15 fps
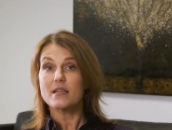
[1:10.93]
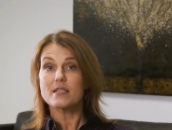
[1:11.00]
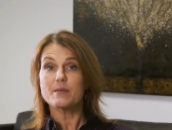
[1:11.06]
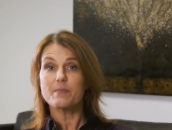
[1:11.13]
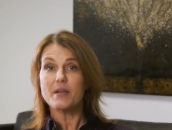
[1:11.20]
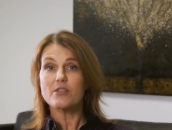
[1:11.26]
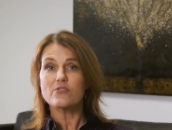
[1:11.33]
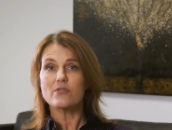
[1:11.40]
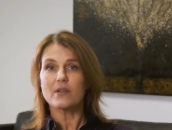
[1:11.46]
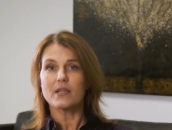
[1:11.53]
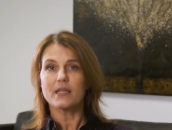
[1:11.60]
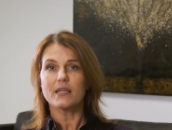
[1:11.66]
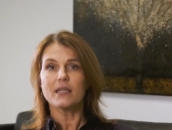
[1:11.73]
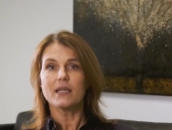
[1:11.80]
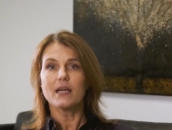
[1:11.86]

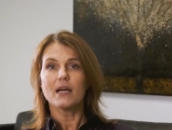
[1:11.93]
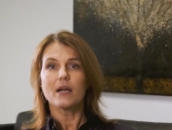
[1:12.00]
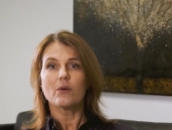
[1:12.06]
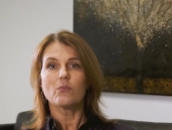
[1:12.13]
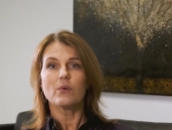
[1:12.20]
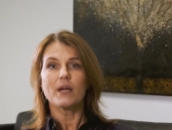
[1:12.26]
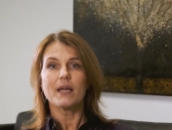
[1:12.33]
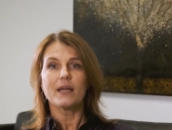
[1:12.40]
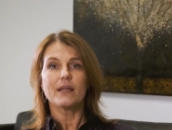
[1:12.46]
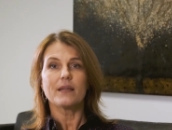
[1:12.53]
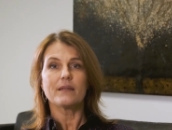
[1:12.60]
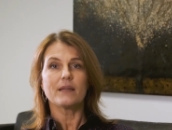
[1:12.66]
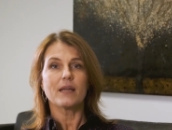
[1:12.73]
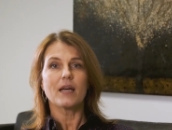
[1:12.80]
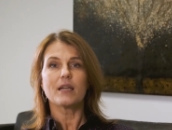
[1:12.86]
especially
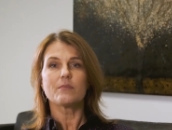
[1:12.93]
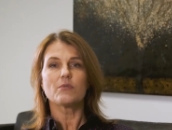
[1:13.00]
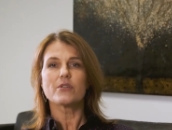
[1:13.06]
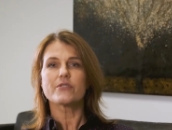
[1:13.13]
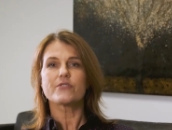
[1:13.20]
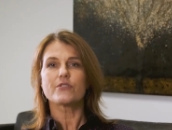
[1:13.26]
when the animal